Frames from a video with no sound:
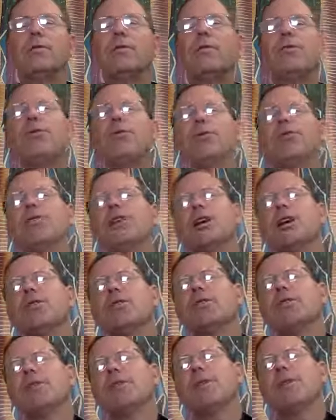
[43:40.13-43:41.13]
to two
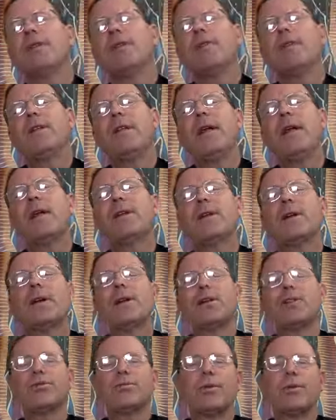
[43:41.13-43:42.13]
children who lived in the hill
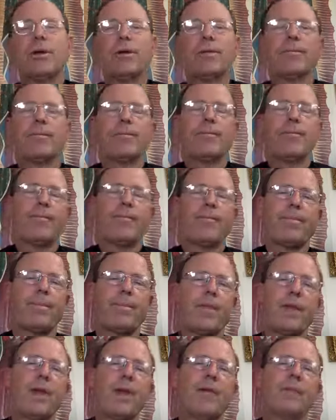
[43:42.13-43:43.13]
country
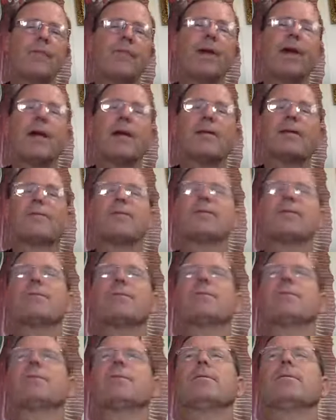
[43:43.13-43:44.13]
in
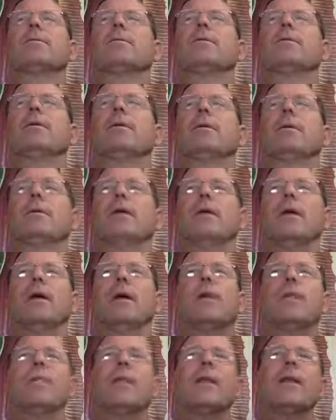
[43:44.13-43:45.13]
France,
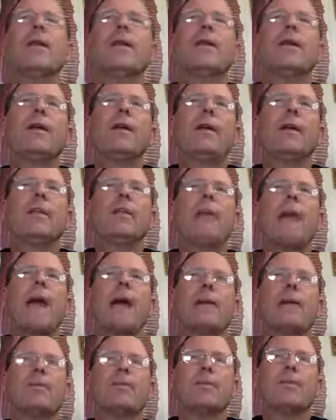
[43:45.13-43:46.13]
Melanie and
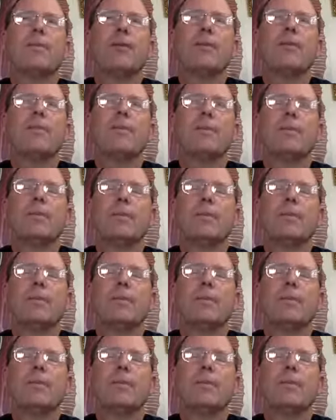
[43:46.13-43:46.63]
Maximin